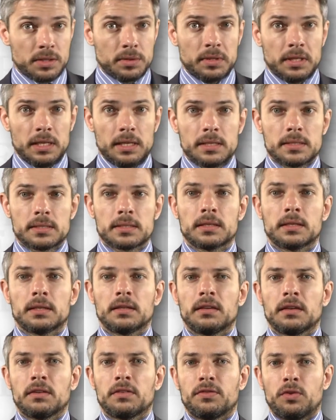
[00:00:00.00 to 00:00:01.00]
to these
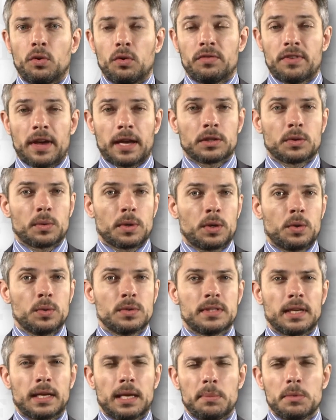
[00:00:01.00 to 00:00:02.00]
full vector
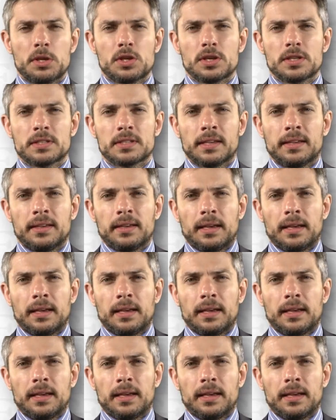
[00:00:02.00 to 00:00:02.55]
acoustic images,